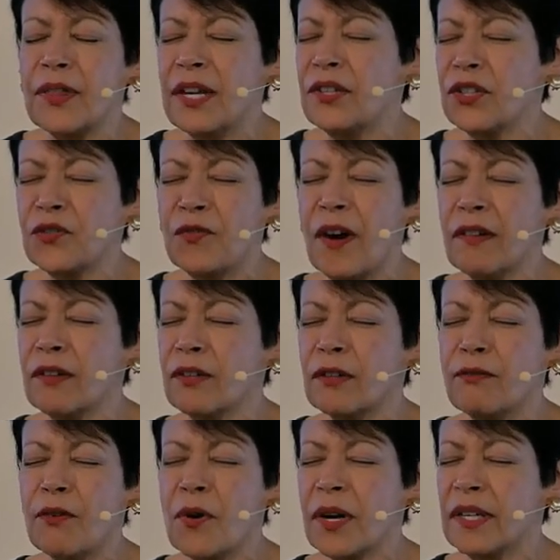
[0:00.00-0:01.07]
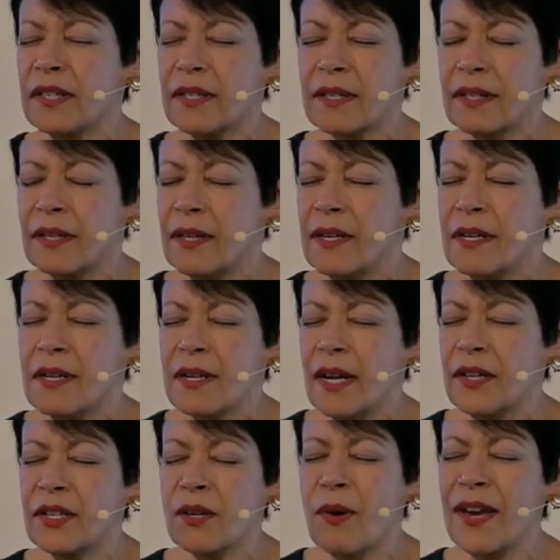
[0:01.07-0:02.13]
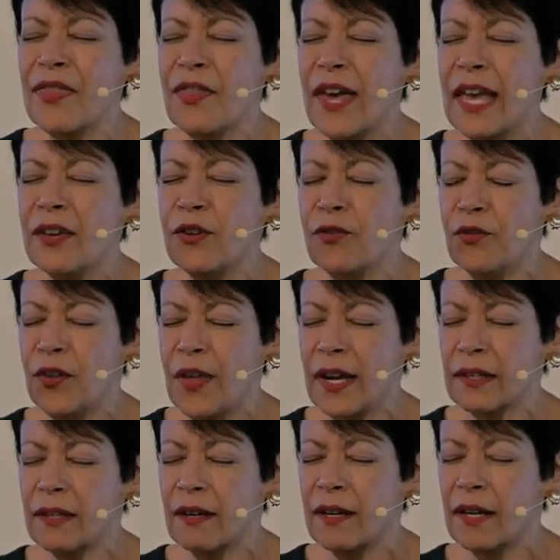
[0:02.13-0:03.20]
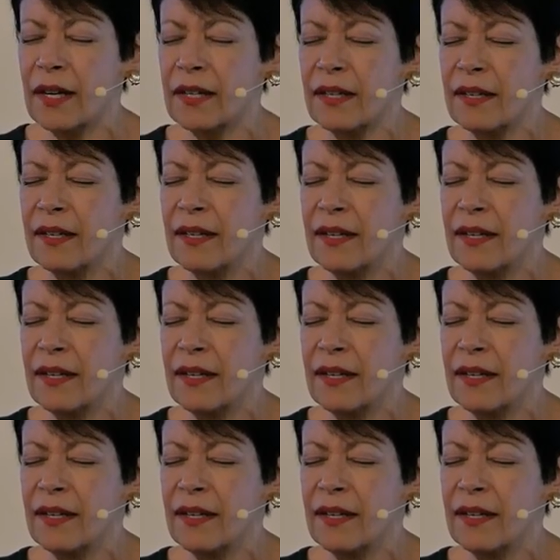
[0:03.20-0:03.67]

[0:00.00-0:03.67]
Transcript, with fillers: They just follow your voice. And so I thank you for that, God.